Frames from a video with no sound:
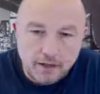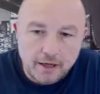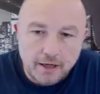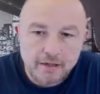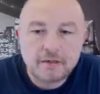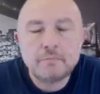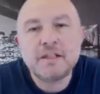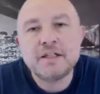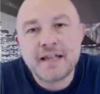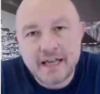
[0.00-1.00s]
a little bit
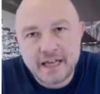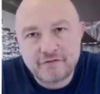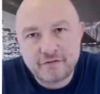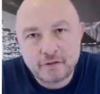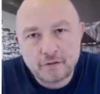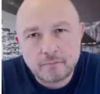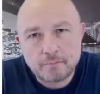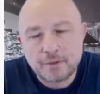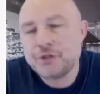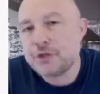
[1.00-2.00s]
naive,
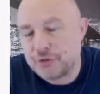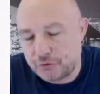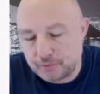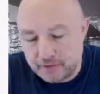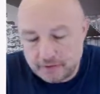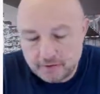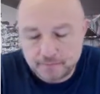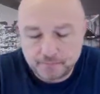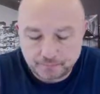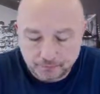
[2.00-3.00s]
but not stupid.
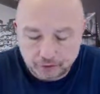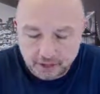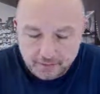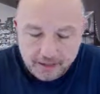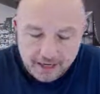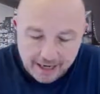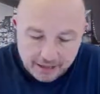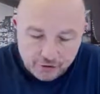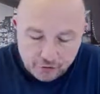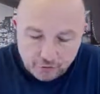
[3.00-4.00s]
Okay? And
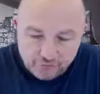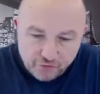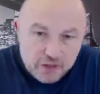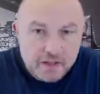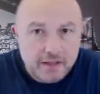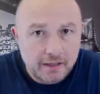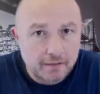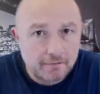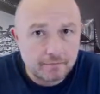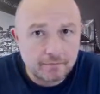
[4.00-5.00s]
so the first thing
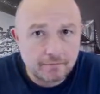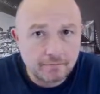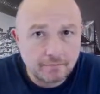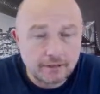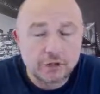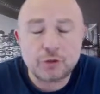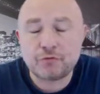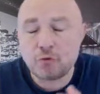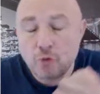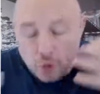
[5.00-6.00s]
that you have
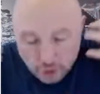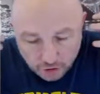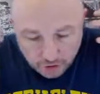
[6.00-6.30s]
to look